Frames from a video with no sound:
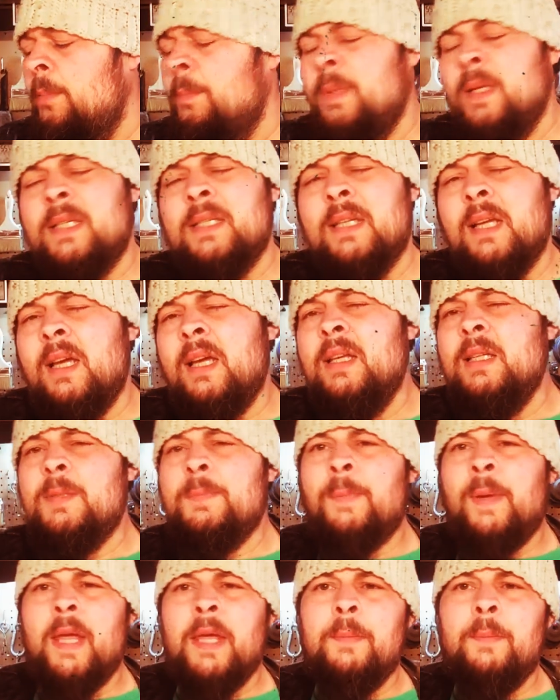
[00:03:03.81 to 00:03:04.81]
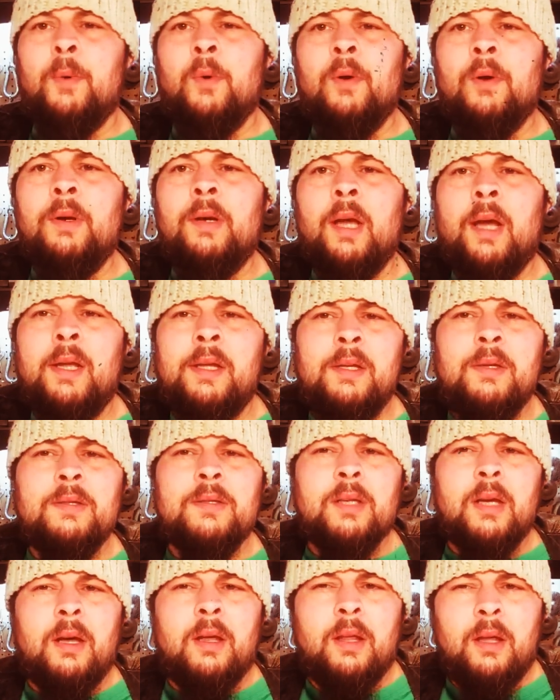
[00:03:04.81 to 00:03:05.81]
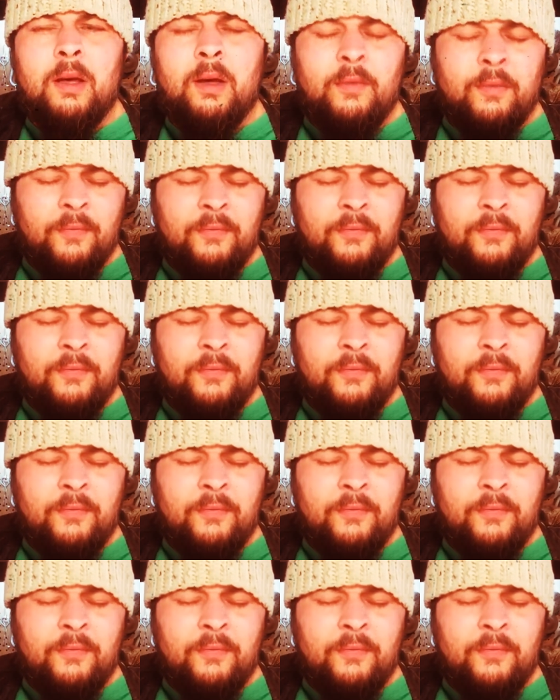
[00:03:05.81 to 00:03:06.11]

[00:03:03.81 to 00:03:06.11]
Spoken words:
besides pegboard, I use a